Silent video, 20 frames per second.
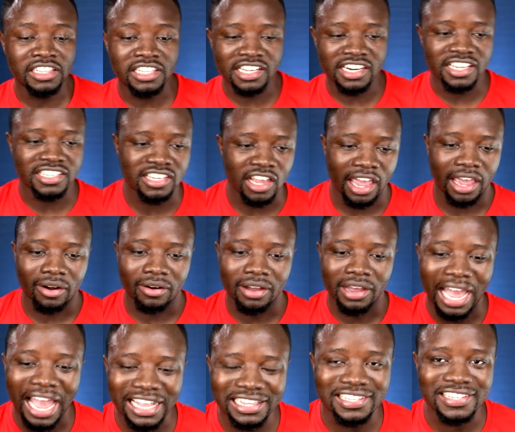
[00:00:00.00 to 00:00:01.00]
And then they say,
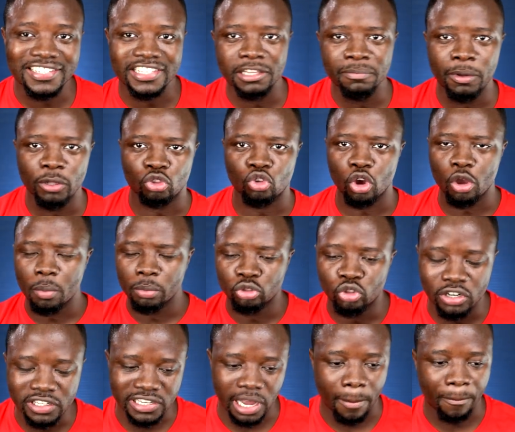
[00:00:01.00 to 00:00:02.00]
artist, you be told him
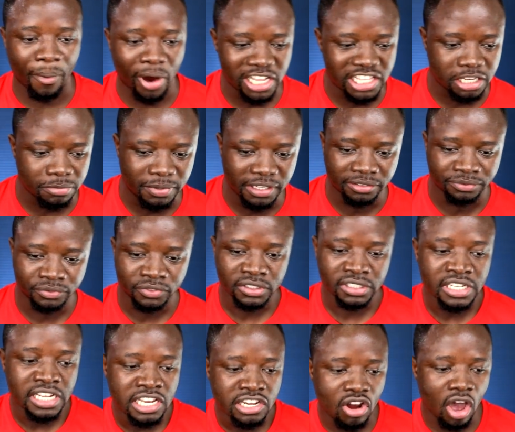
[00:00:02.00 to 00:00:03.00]
to do some point to be.
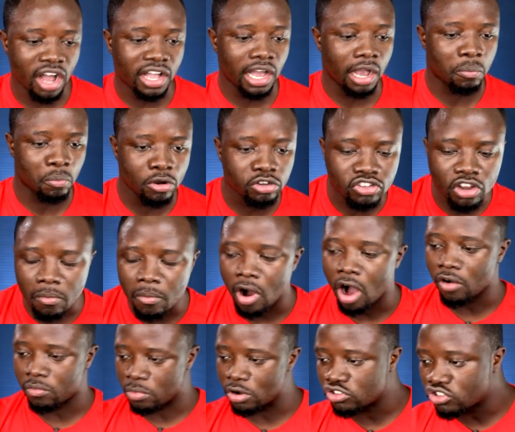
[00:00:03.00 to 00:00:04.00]
No, I can't,
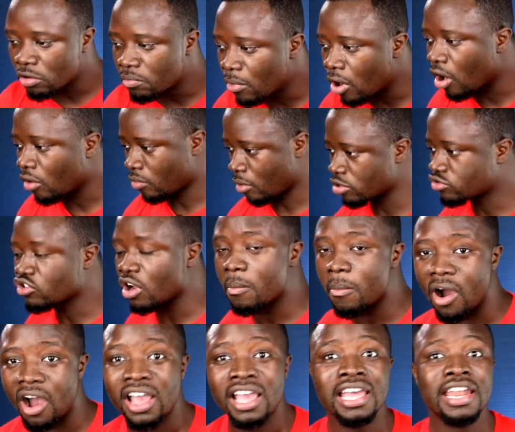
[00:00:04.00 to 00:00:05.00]
Kosomo, Kosomo,
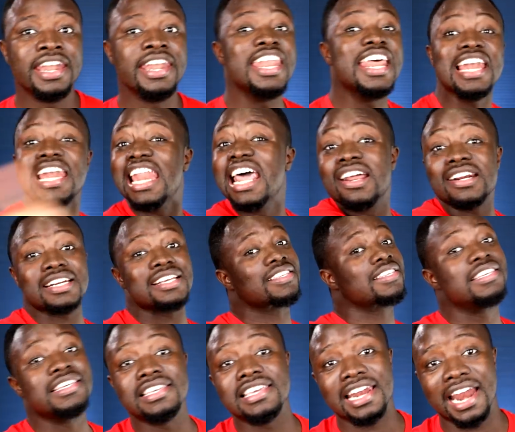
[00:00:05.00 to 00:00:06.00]
Kosomo.
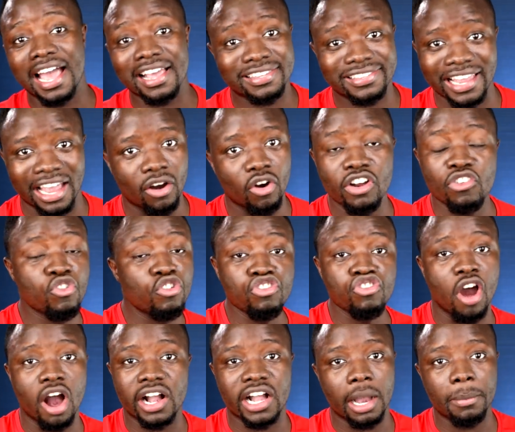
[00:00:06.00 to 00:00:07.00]
Nelerisi, you know, sir, you
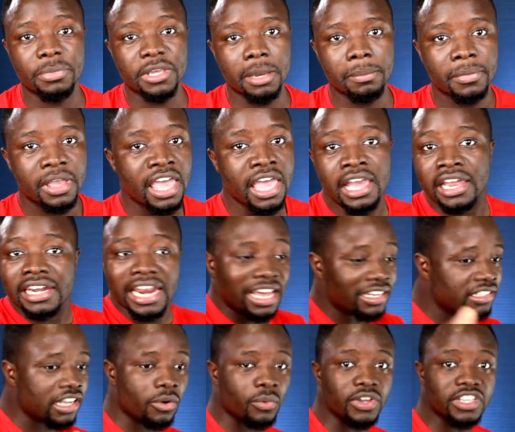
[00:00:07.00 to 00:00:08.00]
won't come.
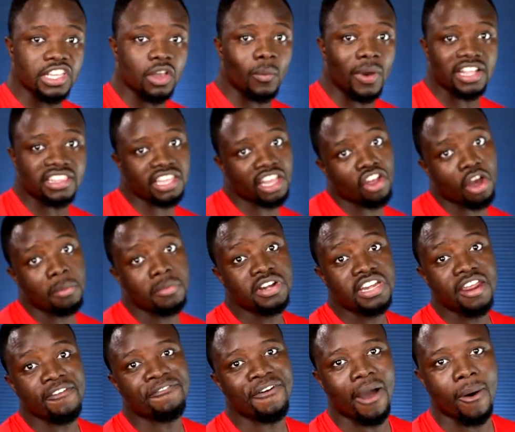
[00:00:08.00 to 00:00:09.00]
That's the reason why they are
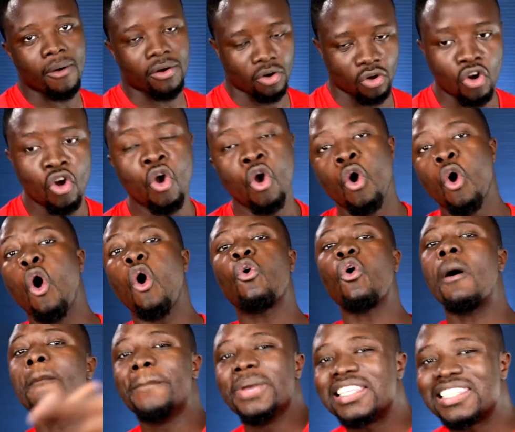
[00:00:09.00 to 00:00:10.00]
Moody Fahono.
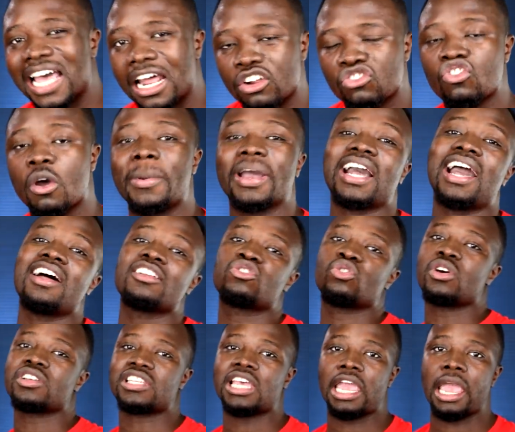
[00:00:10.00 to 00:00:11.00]
Uko Bisa, no, so I can't
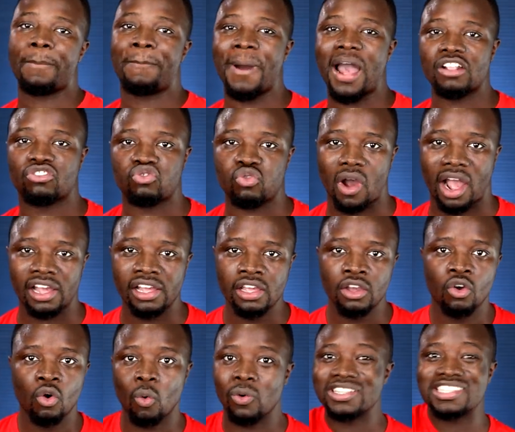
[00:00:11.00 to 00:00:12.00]
trust a part one.
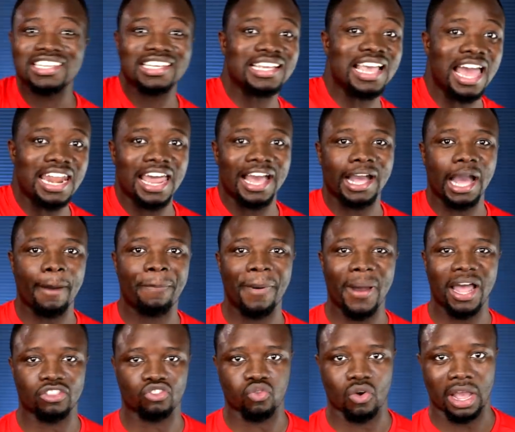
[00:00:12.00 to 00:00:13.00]
What a Ghana
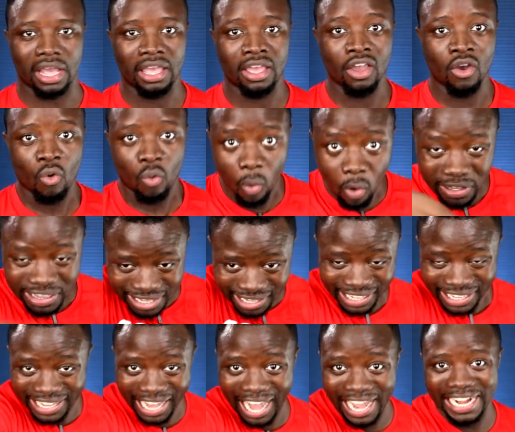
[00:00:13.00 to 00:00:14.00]
kapatwa? What
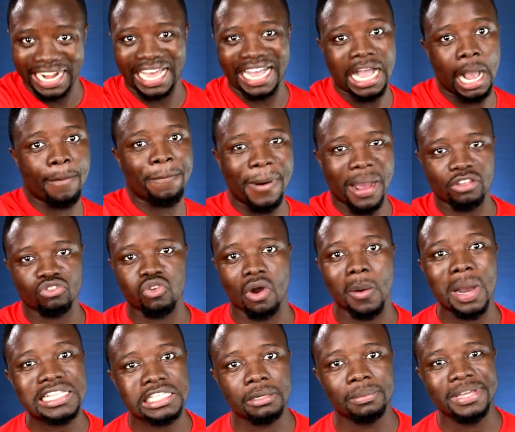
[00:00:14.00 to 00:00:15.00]
a Ghana kapatwa?
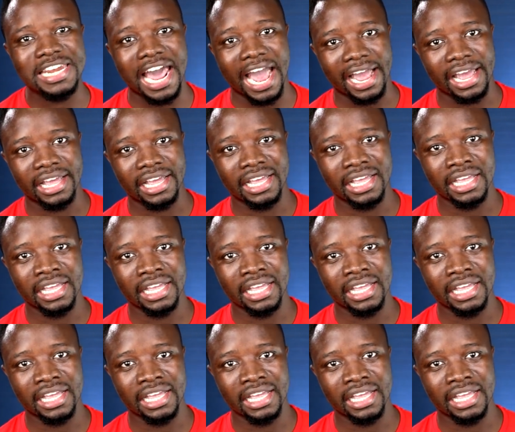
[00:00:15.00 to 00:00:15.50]
What to be that?